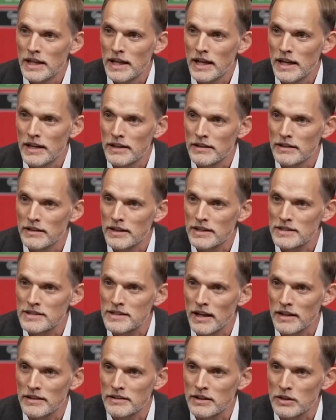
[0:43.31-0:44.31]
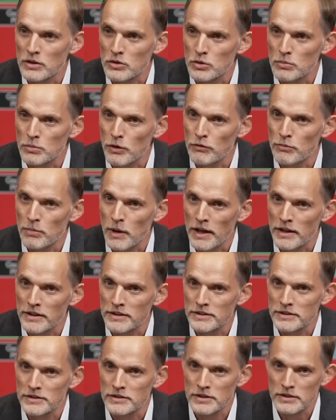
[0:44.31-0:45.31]
and exciting group of
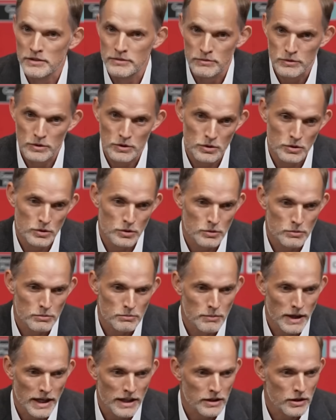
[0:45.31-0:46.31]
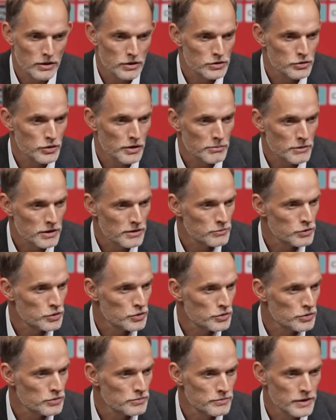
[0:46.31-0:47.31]
players to make our dream come
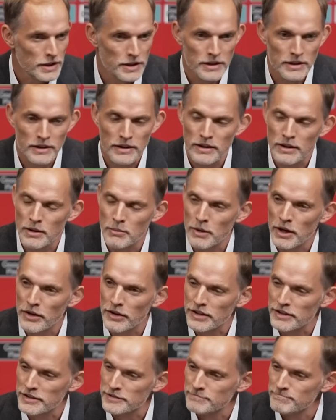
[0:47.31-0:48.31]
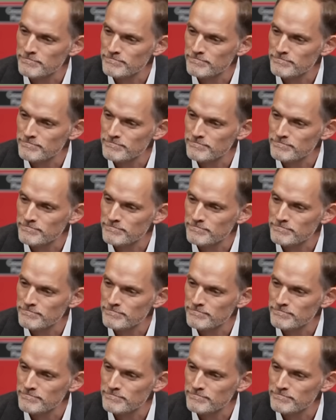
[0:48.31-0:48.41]
true in America.